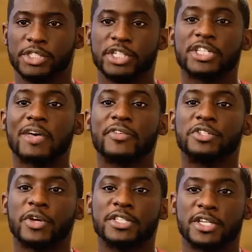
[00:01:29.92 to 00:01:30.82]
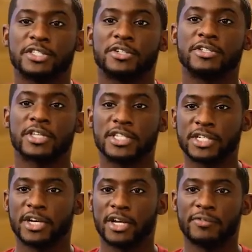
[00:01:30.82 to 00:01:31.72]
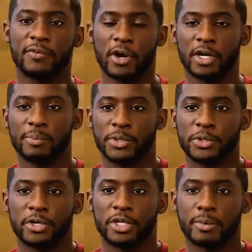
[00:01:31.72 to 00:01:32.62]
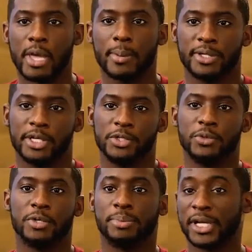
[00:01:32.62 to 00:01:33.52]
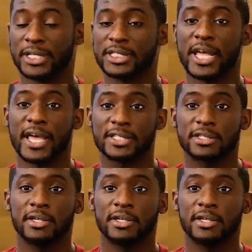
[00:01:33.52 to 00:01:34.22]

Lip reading: But just having transistors isn't enough for our computer to be able to do complex tasks.